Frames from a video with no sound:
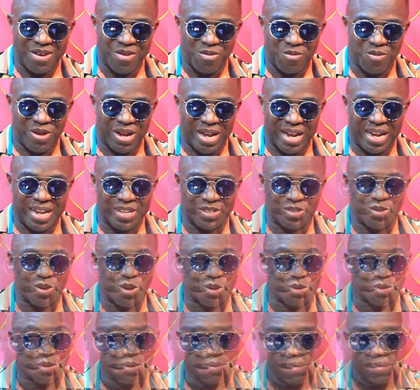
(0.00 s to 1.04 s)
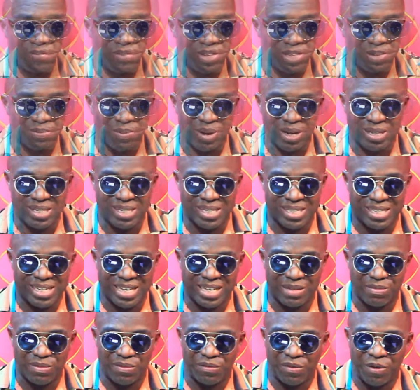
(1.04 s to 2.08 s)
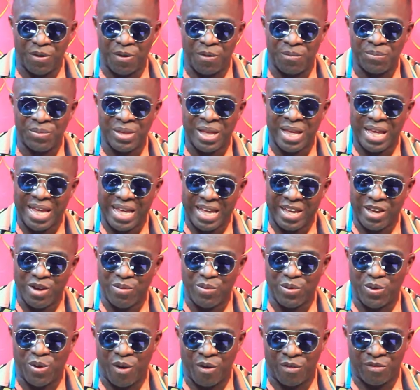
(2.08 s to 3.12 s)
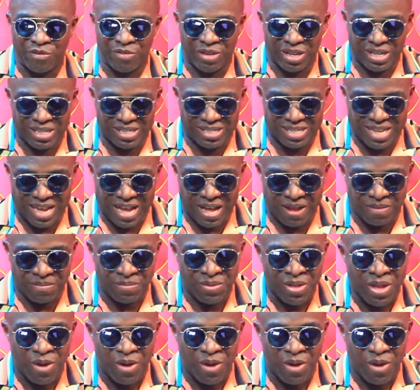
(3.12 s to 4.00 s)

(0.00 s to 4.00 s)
whether the songs were from these politicians before he will be convinced that